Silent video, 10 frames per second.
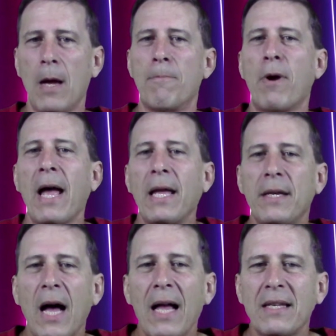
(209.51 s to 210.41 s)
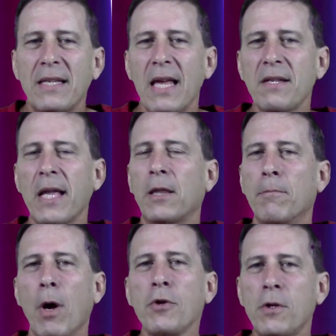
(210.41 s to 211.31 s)
Bryant says that the
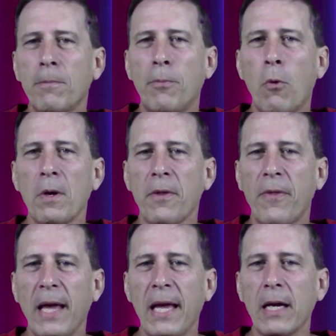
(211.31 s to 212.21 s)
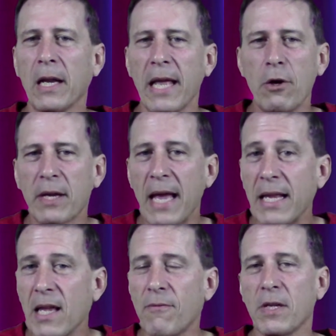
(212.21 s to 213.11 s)
most important thing a leader
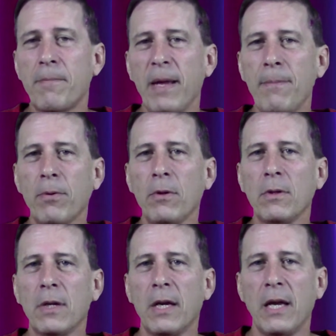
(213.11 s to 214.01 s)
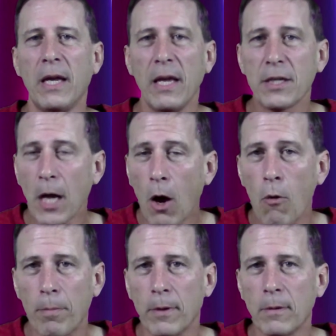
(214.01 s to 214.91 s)
can give his people is hope.